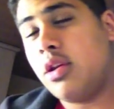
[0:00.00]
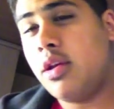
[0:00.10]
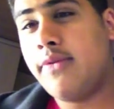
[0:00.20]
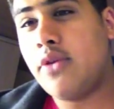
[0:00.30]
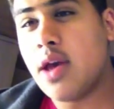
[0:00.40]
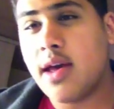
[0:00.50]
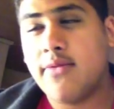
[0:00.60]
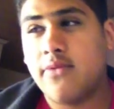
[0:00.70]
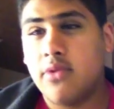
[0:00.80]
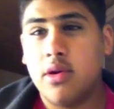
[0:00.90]
if you've
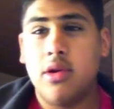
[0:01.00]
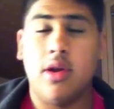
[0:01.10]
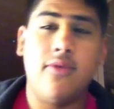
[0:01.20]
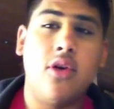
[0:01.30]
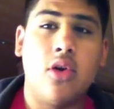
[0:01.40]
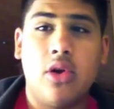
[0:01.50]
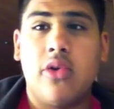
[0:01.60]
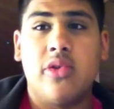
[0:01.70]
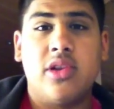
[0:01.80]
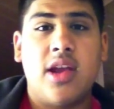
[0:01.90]
got a
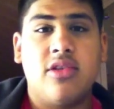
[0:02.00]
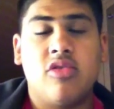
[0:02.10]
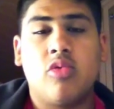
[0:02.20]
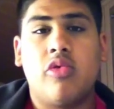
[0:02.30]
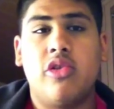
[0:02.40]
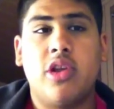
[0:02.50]
lot of data storage,